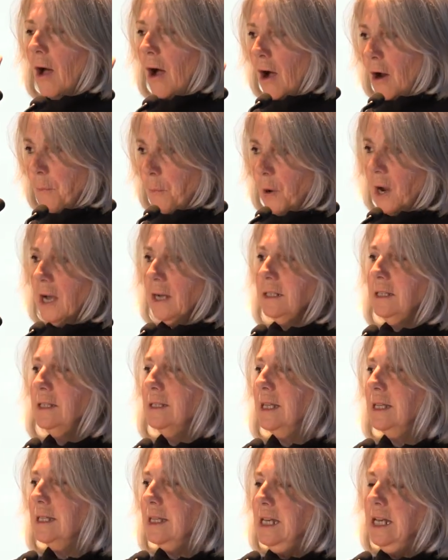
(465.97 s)
our
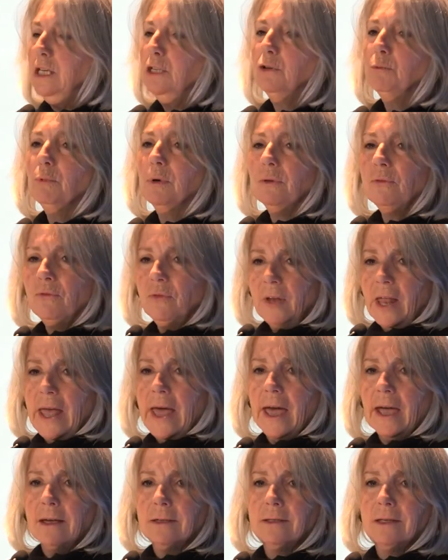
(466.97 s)
practices need to
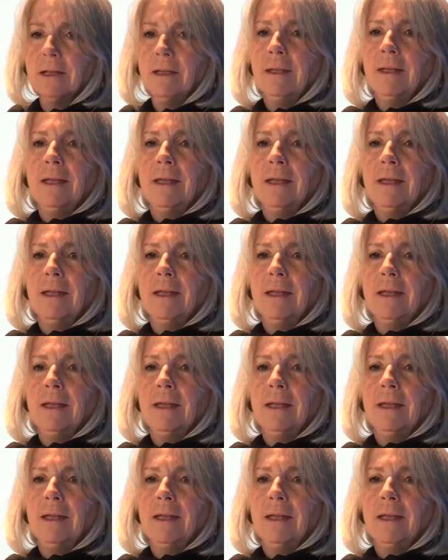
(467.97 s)
reflect